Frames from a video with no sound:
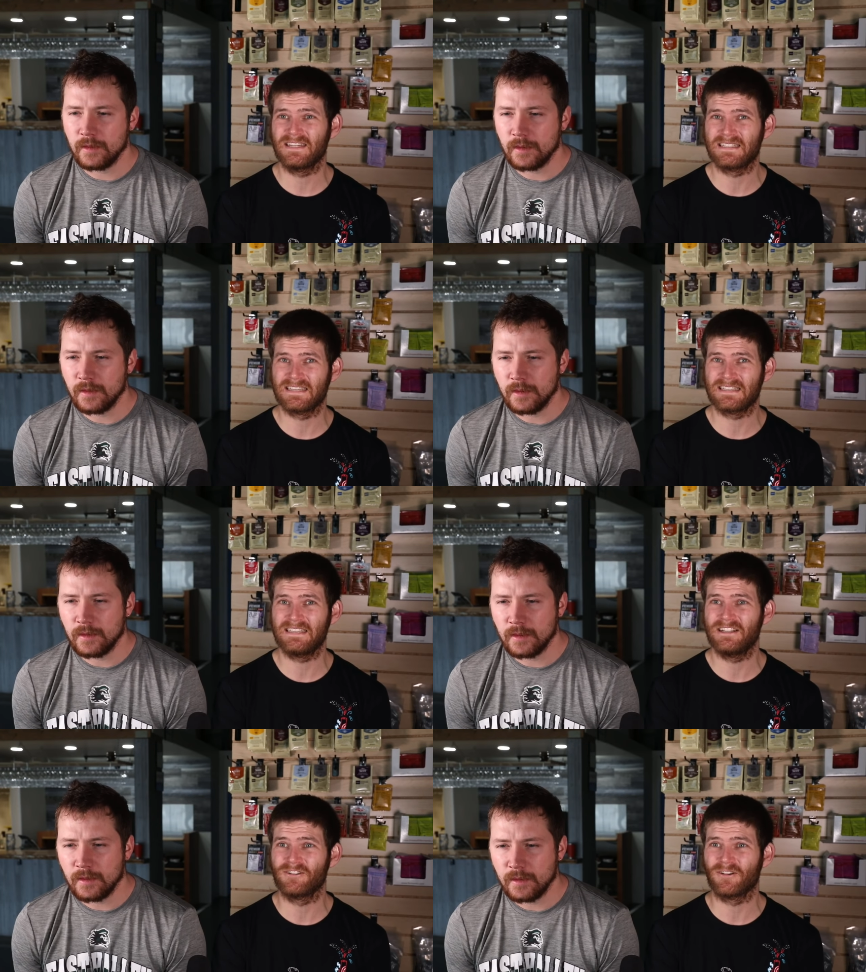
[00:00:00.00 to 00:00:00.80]

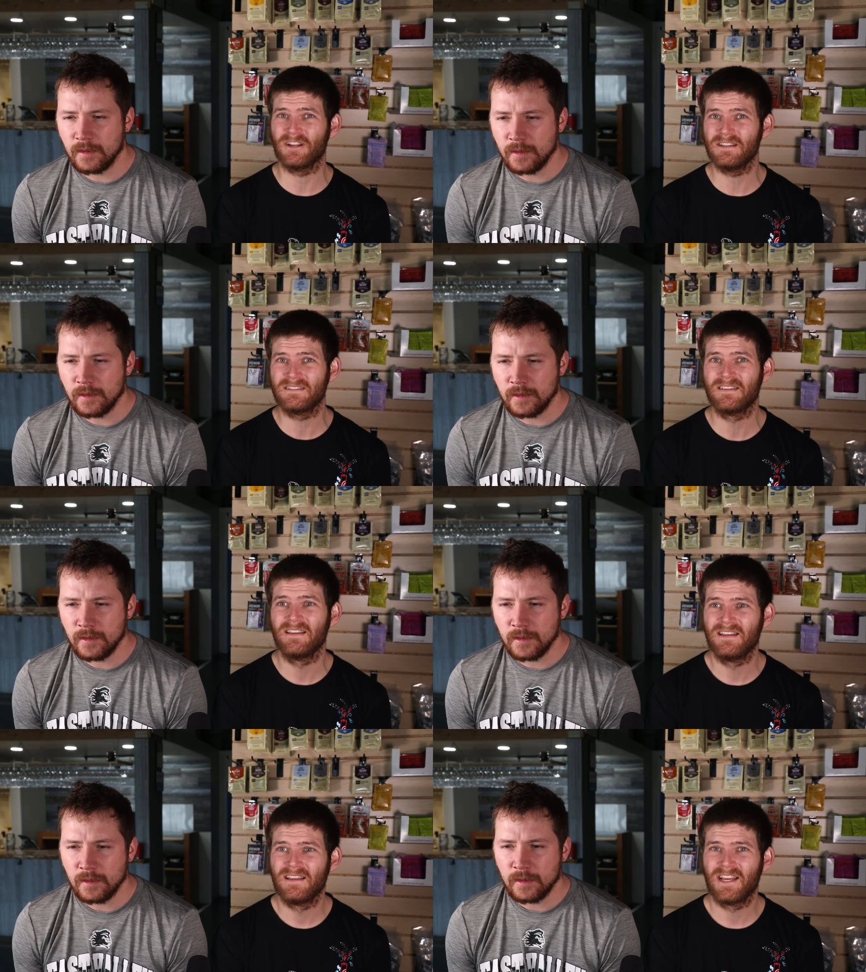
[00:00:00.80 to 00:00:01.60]
Speaker 1: sixty degrees,
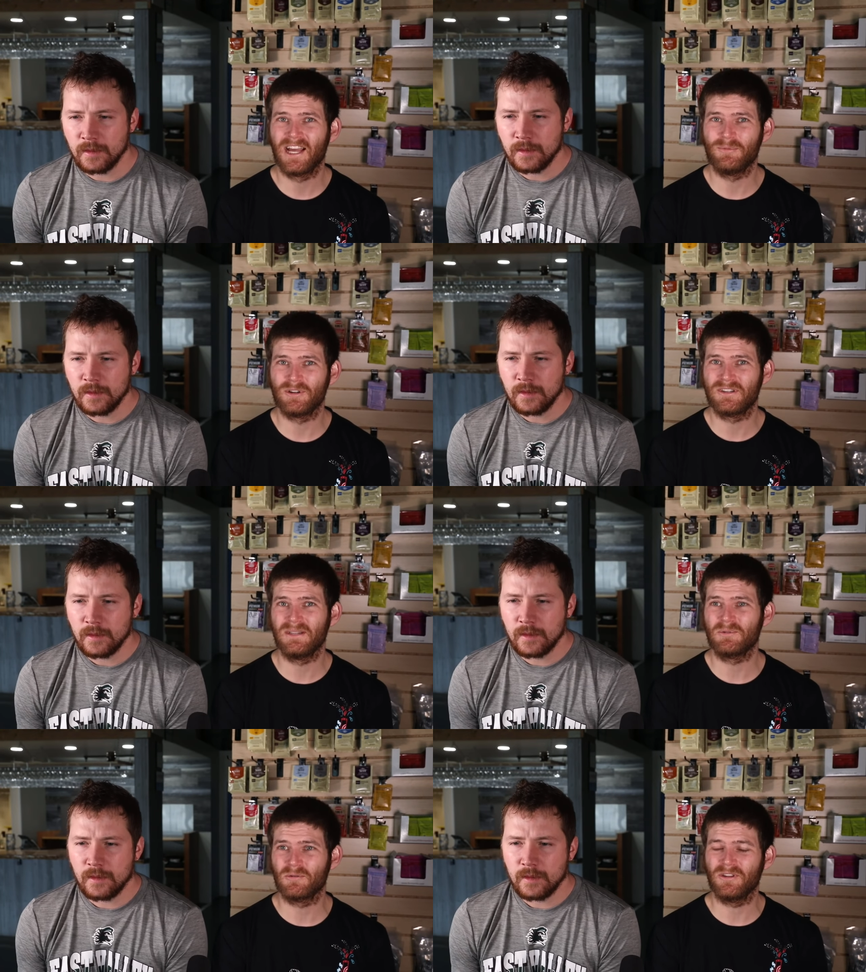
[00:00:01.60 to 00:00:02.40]
um, which
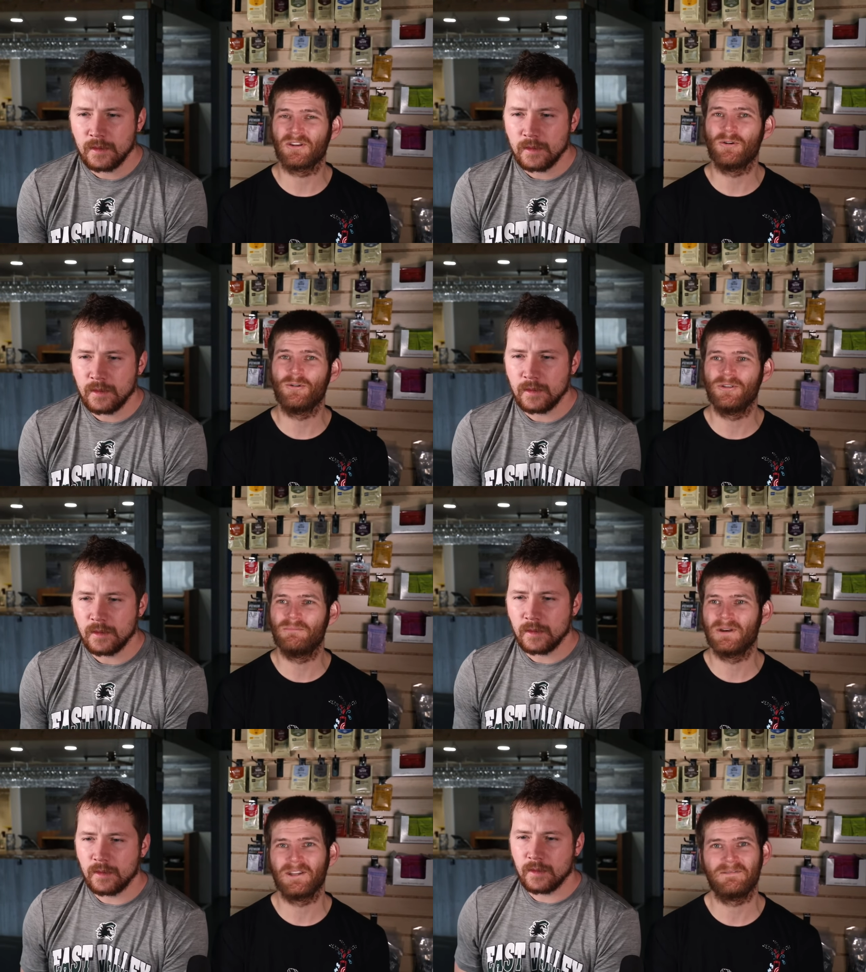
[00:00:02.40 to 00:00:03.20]
seems really cold,
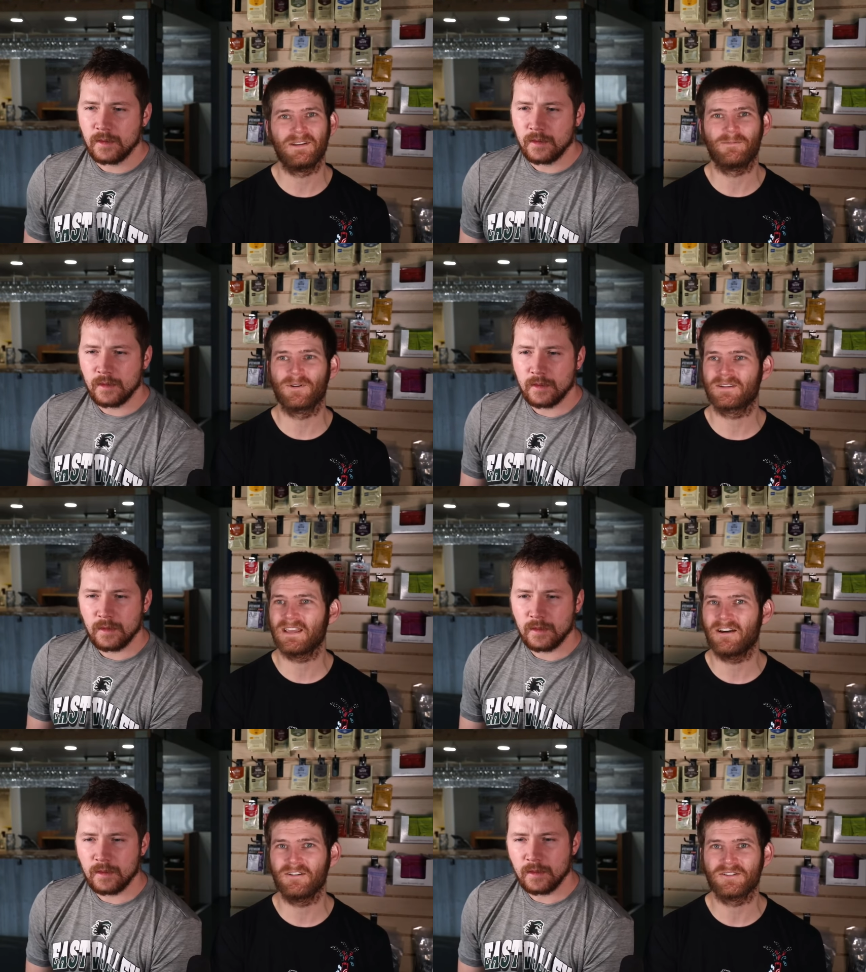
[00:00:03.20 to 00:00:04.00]
but it works
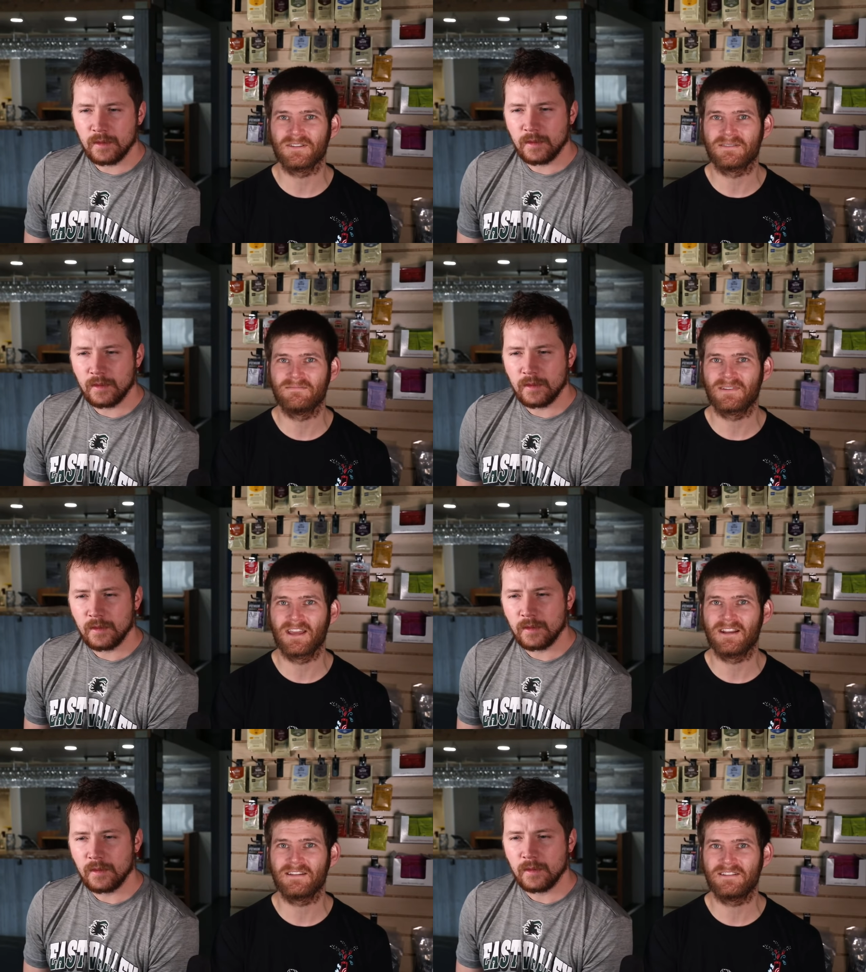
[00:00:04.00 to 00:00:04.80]
out. It just
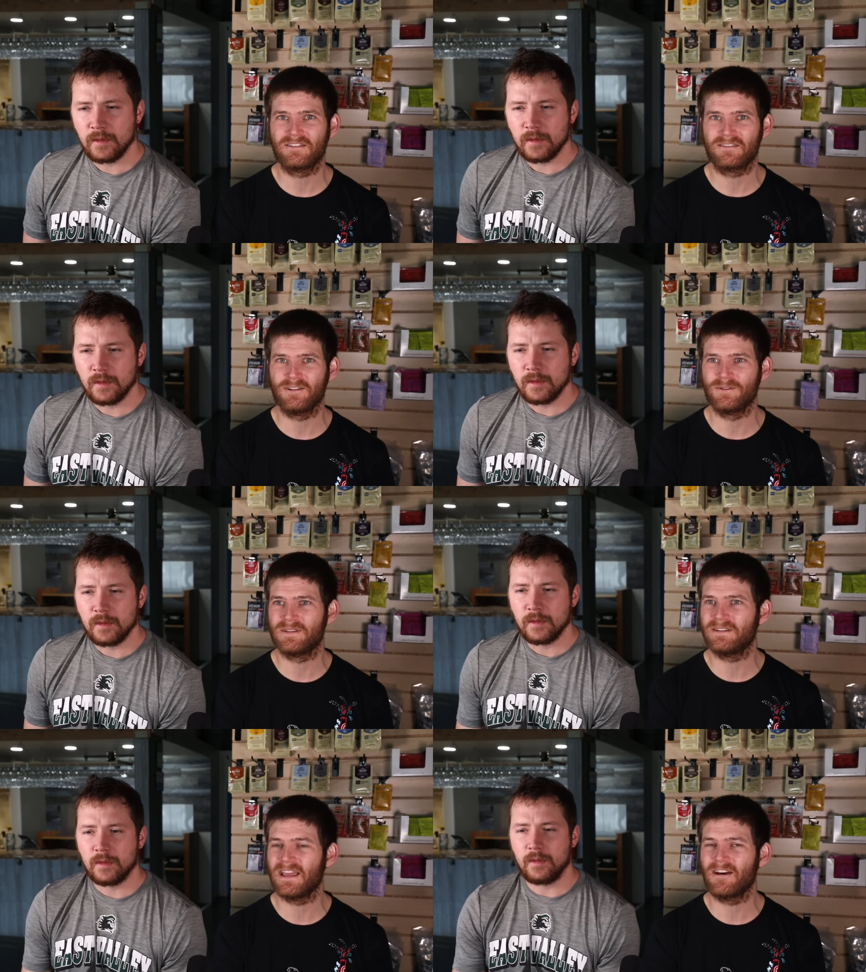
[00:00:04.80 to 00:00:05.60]
kind of slows
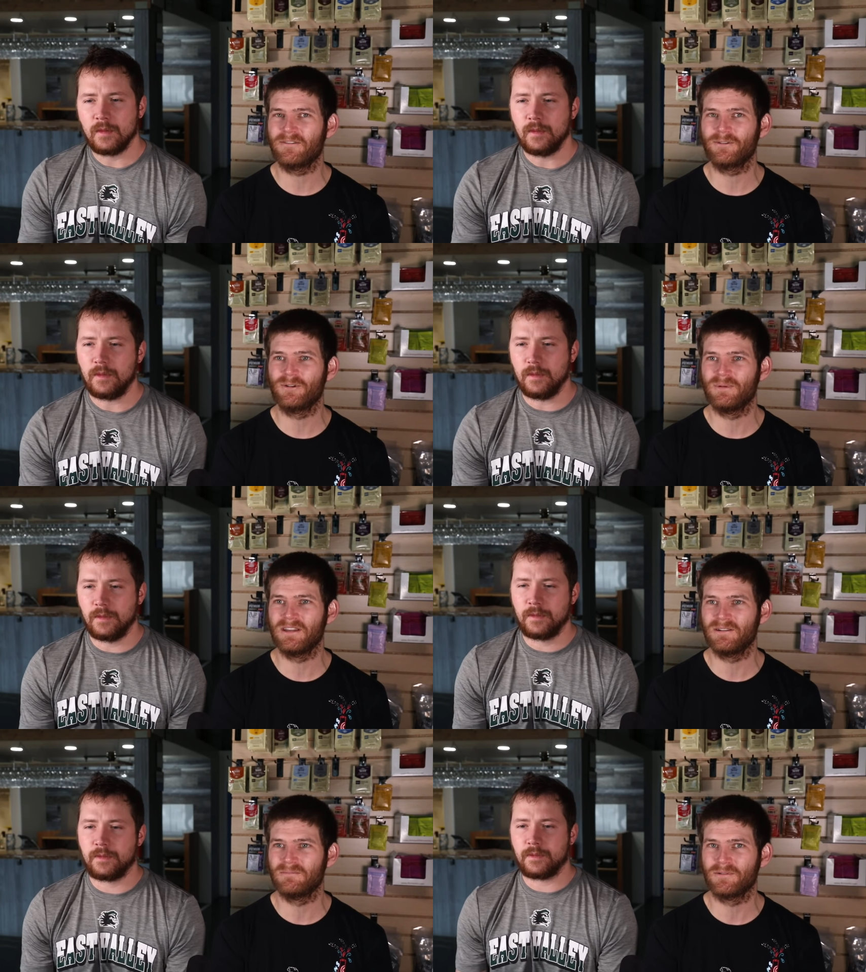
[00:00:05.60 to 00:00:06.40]
it down a little
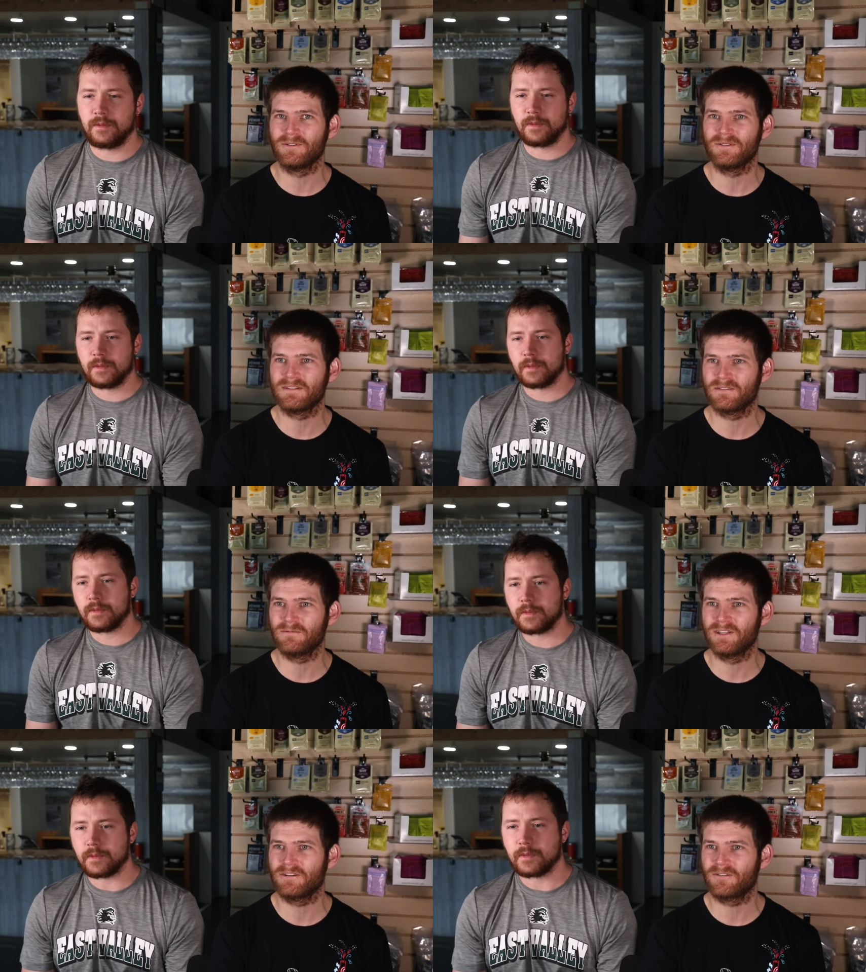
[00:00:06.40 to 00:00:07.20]
bit and produces a
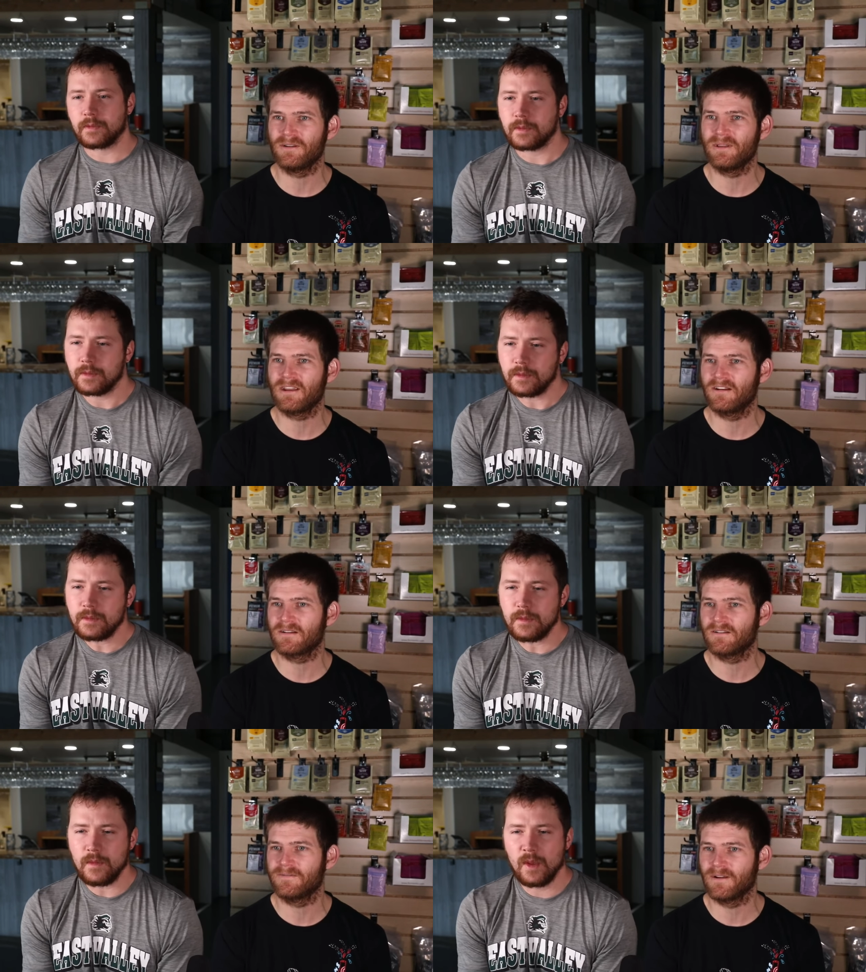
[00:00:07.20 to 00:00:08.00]
really creamy
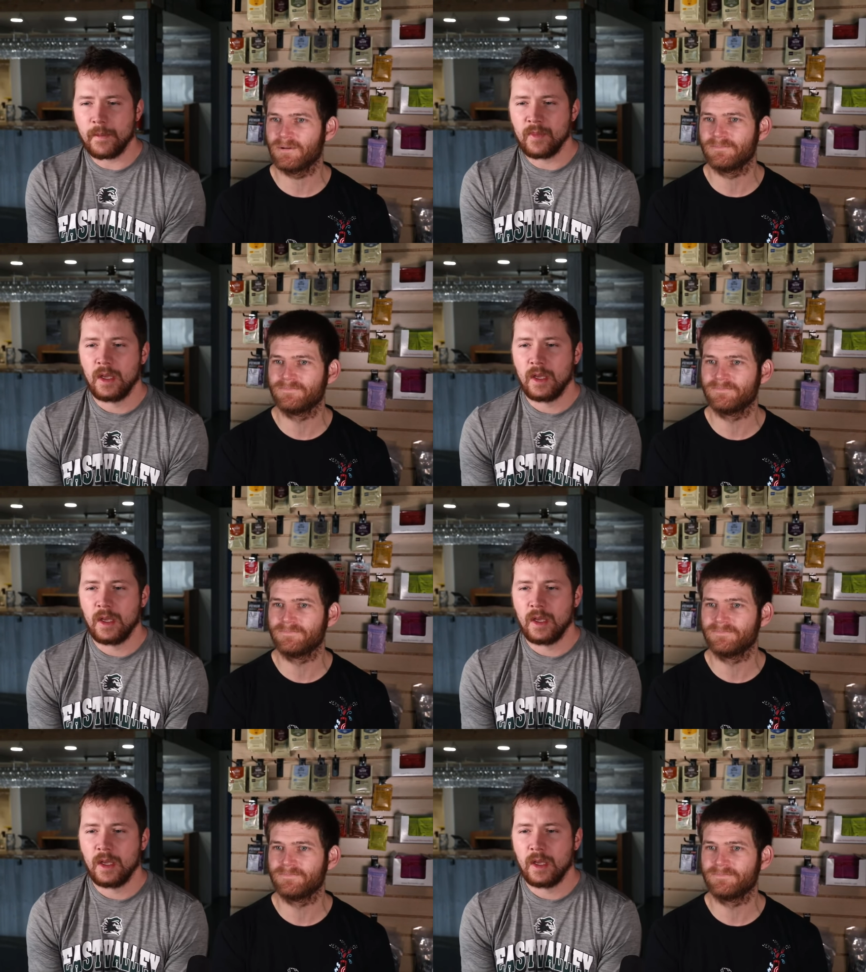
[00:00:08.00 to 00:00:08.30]
character from it.